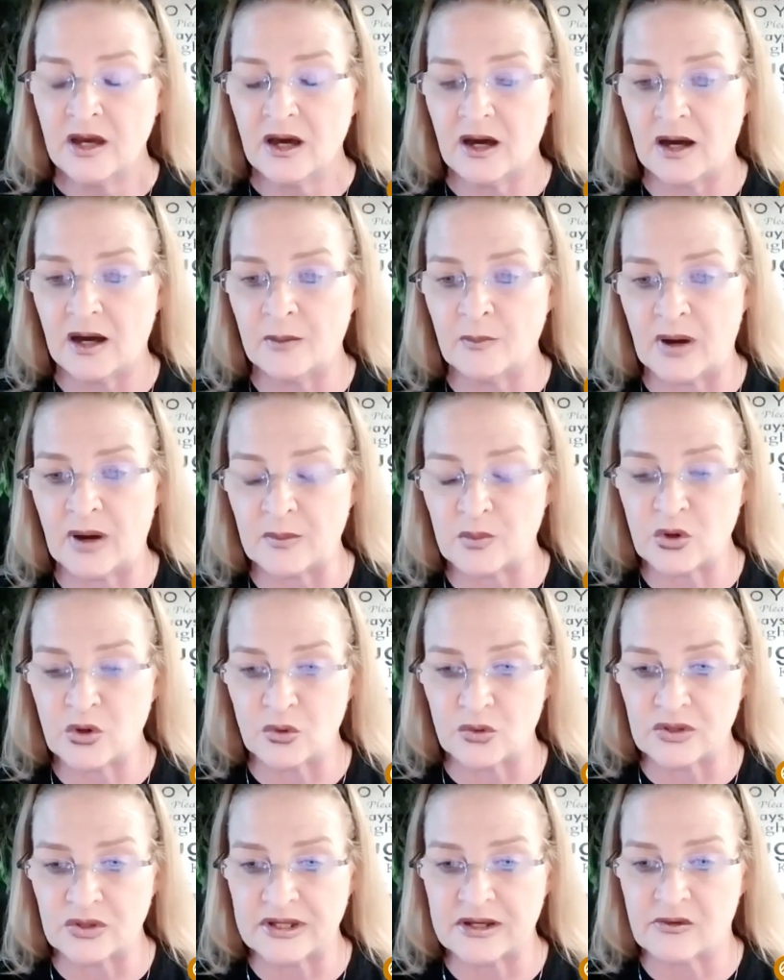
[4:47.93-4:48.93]
I'm
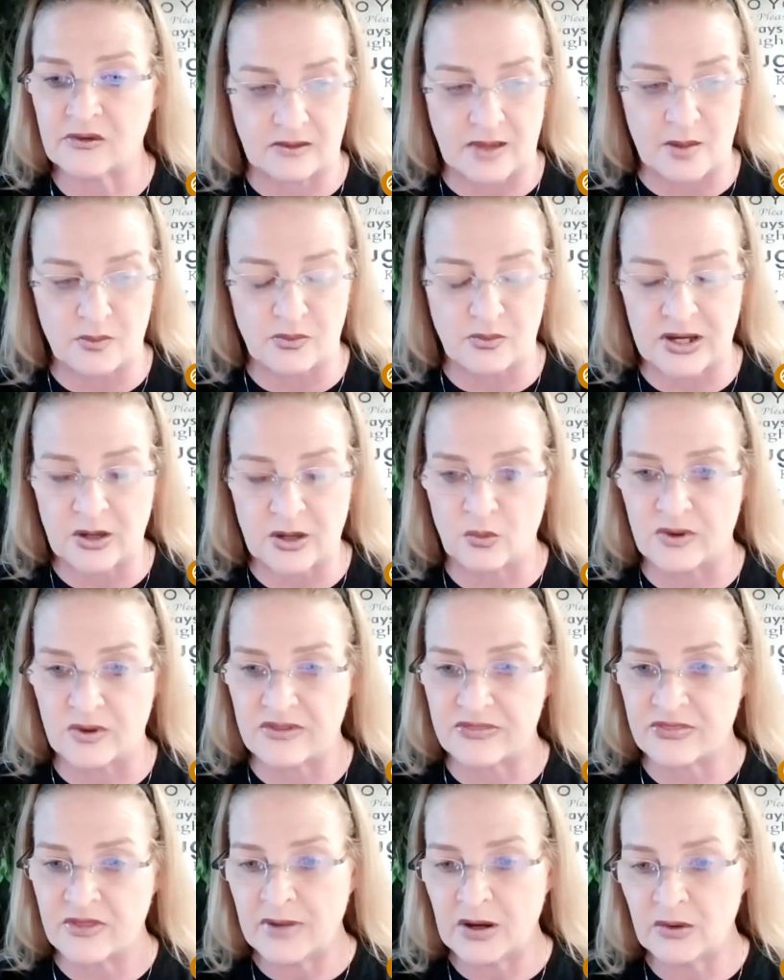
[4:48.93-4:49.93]
currently collaborating
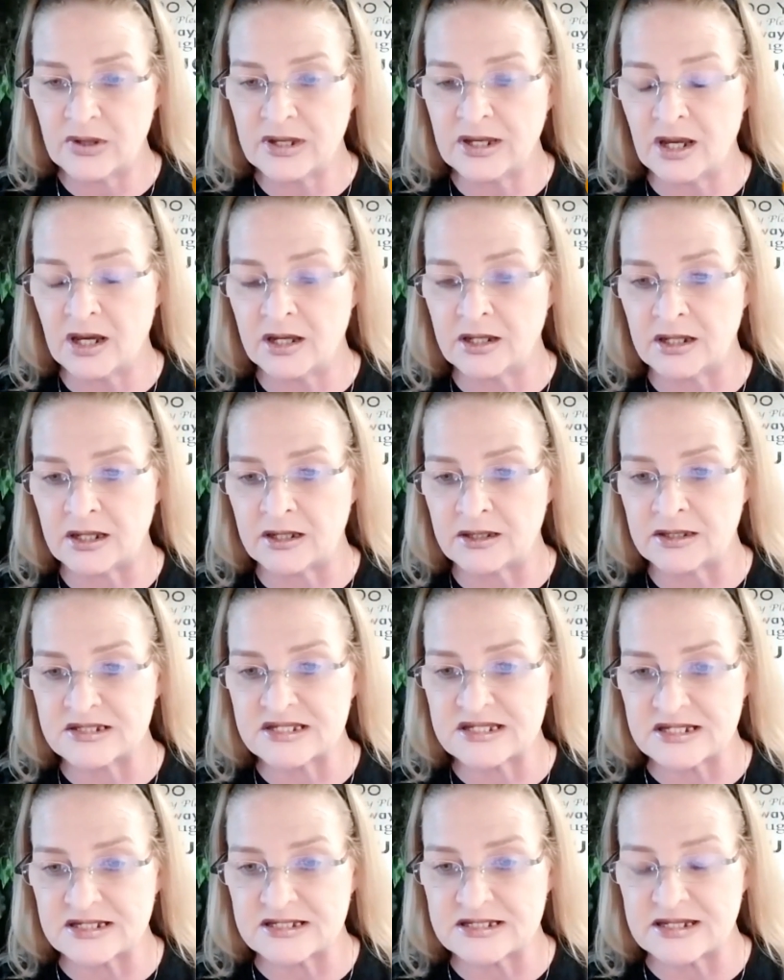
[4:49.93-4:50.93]
with Mary Nunn in the
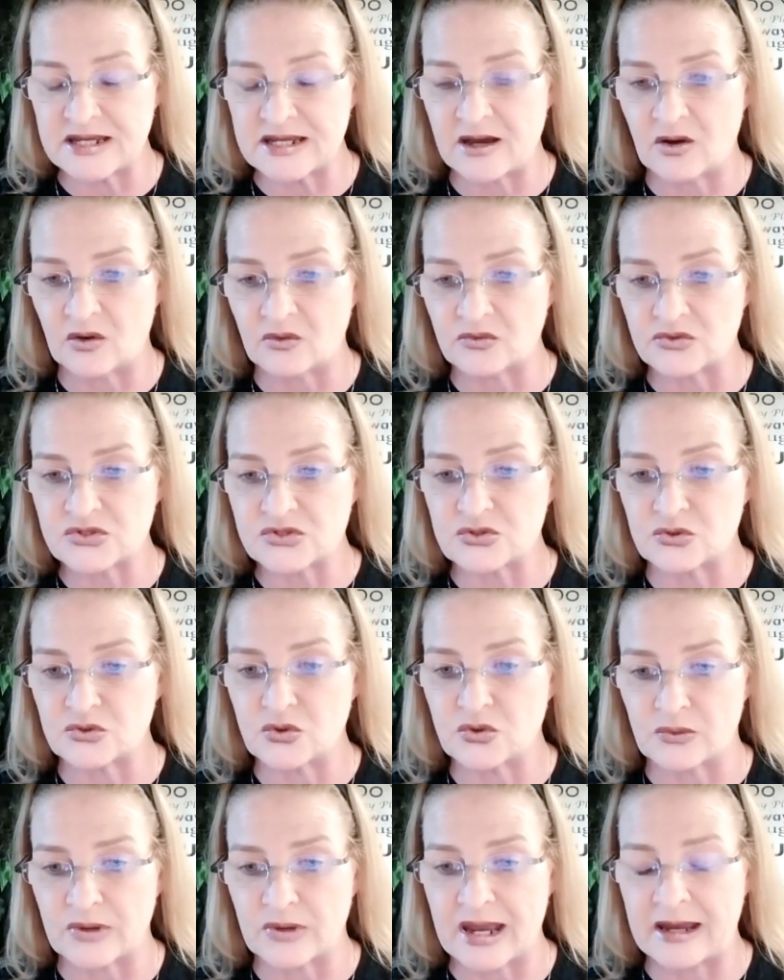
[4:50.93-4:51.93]
CTL to
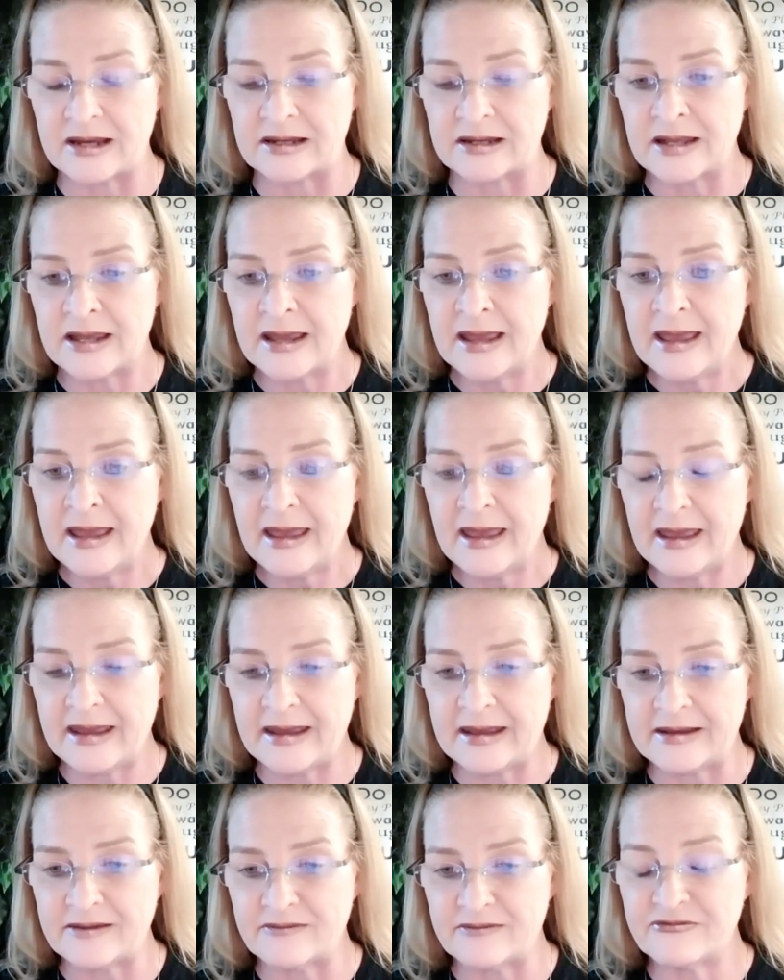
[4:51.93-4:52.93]
create
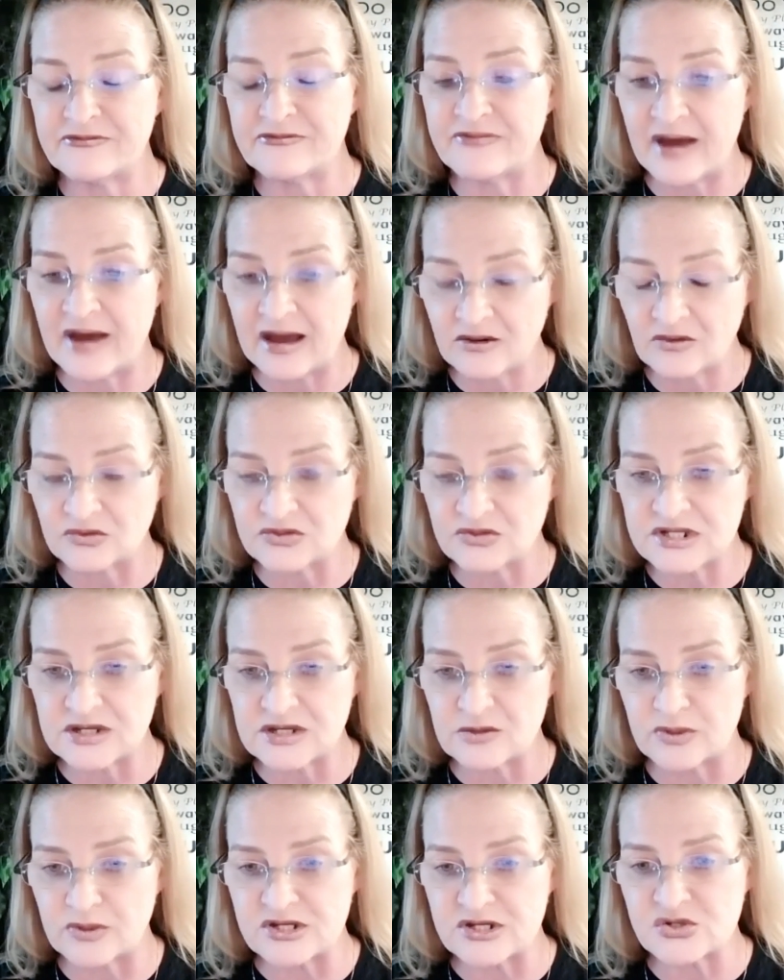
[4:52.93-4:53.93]
a
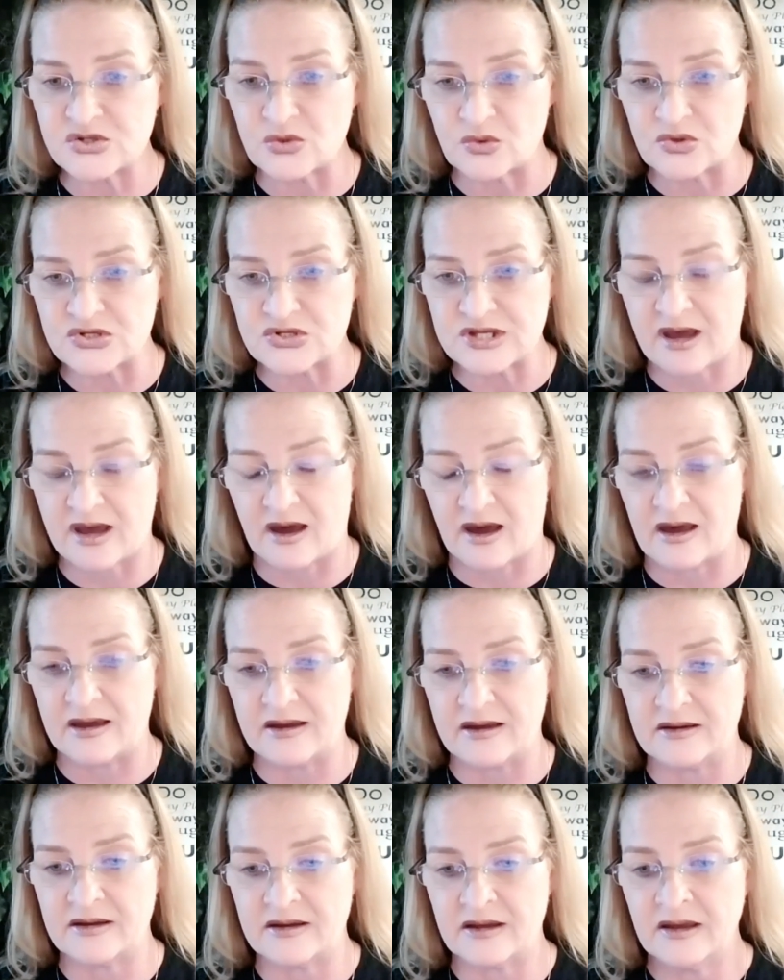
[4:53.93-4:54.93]
faculty resource
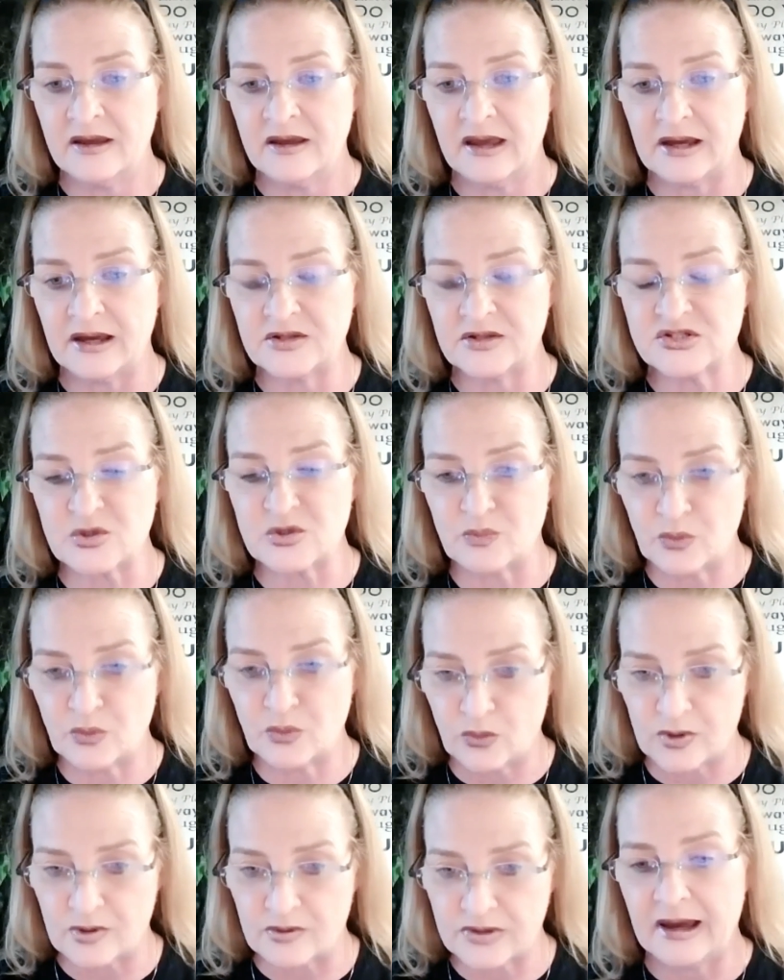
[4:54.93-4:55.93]
guide and
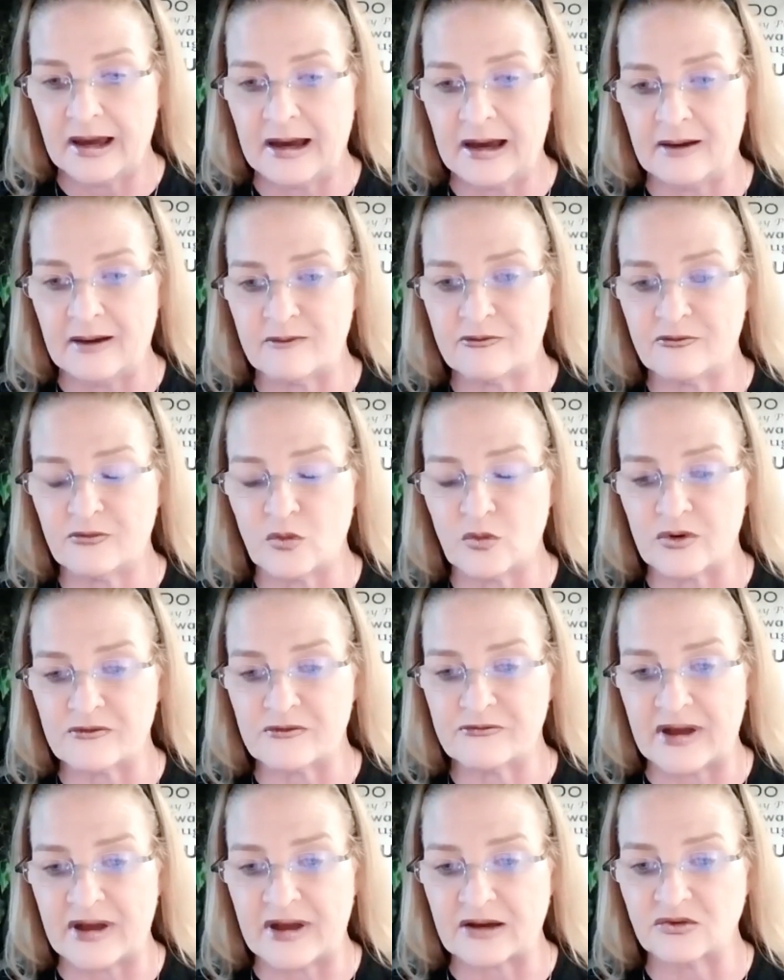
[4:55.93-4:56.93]
support for
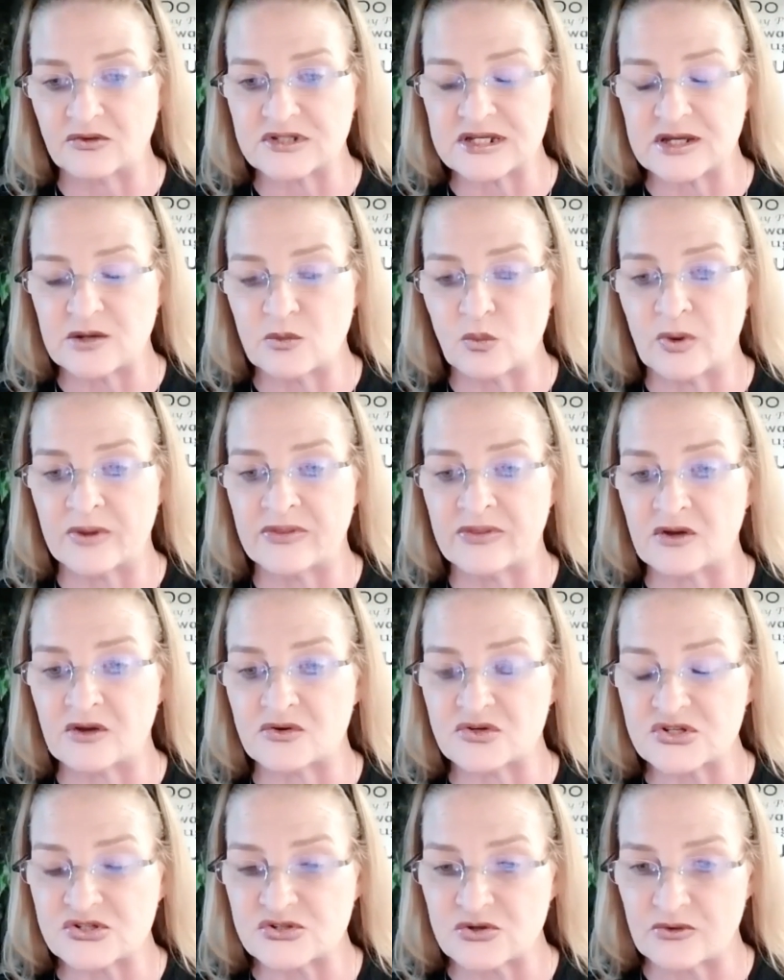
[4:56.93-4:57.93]
faculty when they are
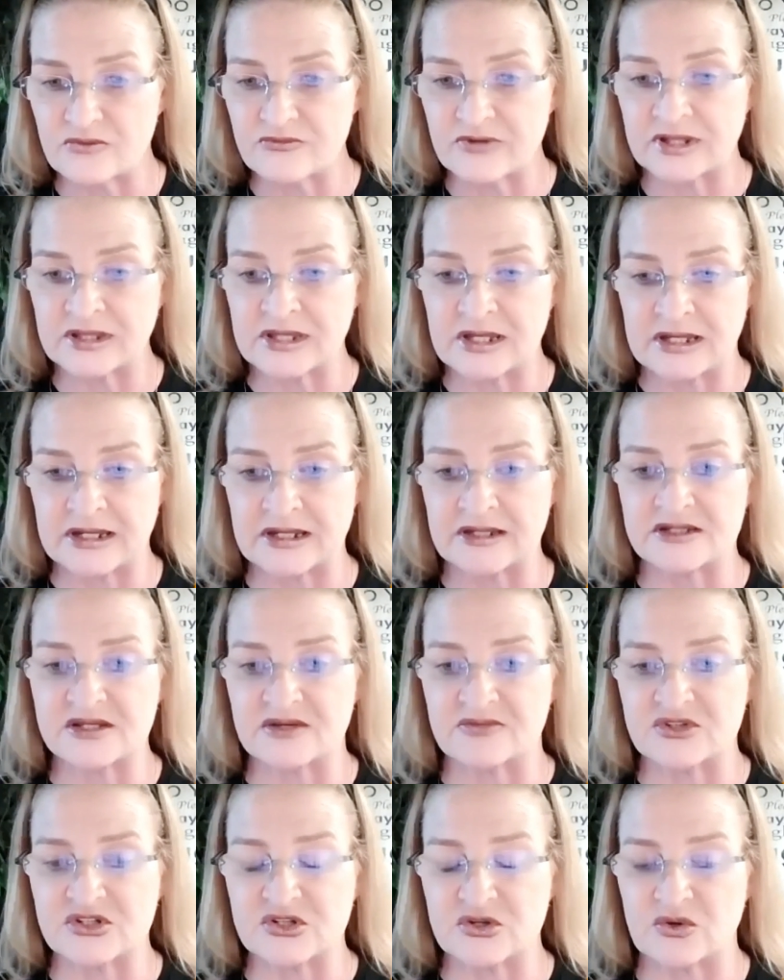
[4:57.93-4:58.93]
serving the needs
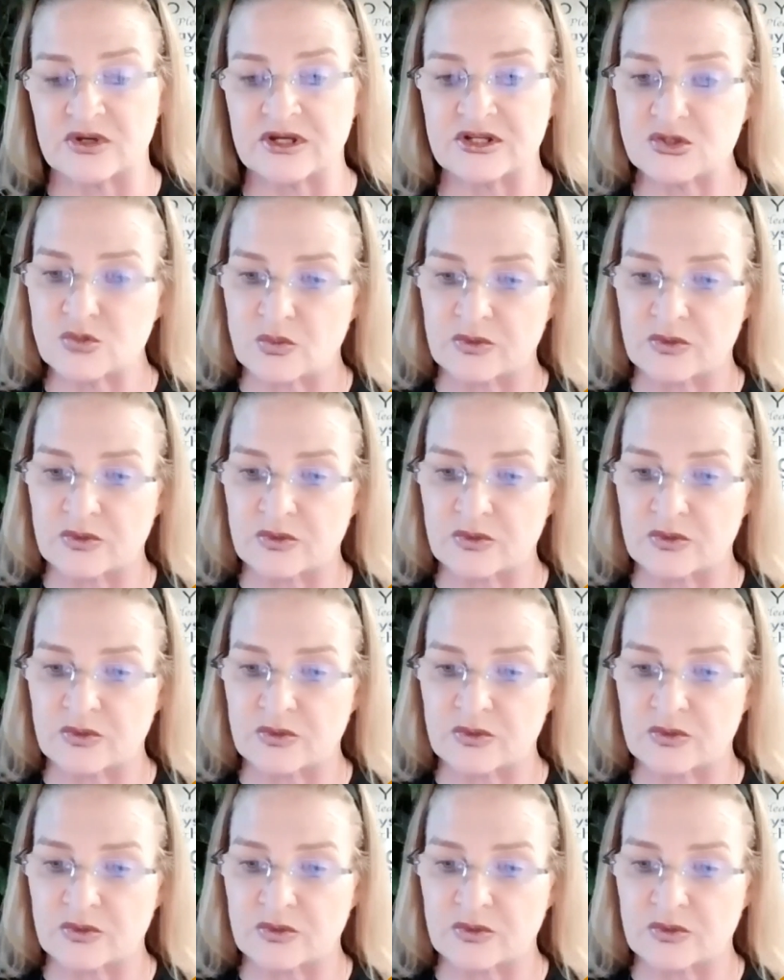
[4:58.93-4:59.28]
of students.